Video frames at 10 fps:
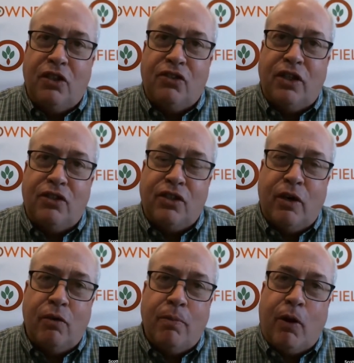that sits
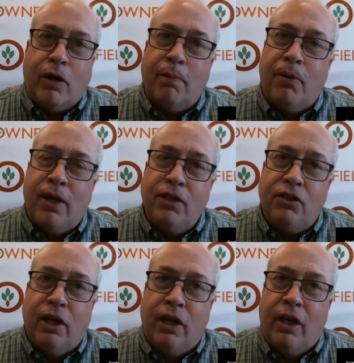there in the
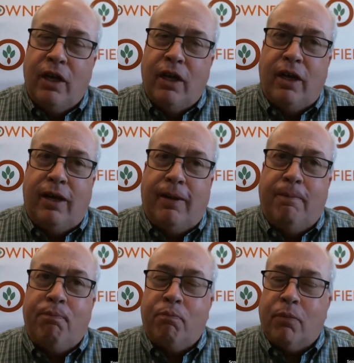marketplace. Um,